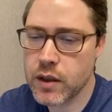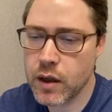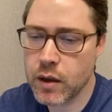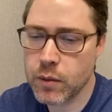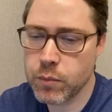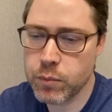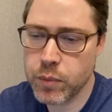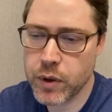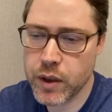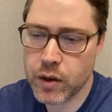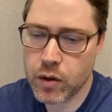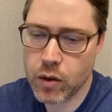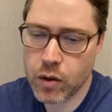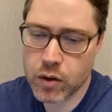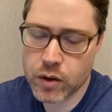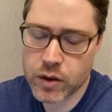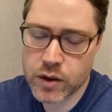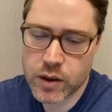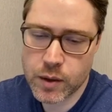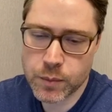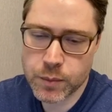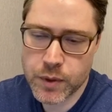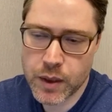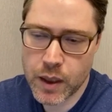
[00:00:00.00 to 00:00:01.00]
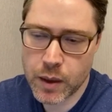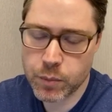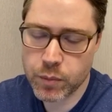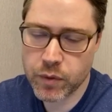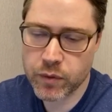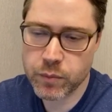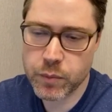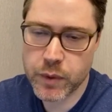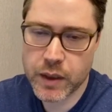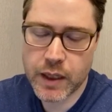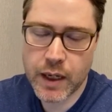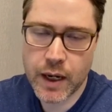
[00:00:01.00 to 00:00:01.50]
I'm big on some type
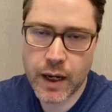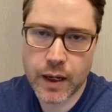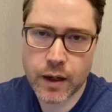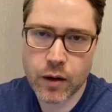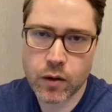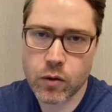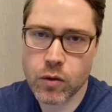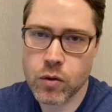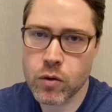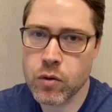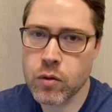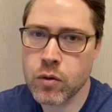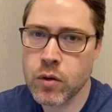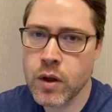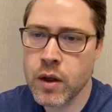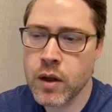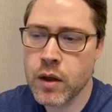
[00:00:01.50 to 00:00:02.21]
of mechanical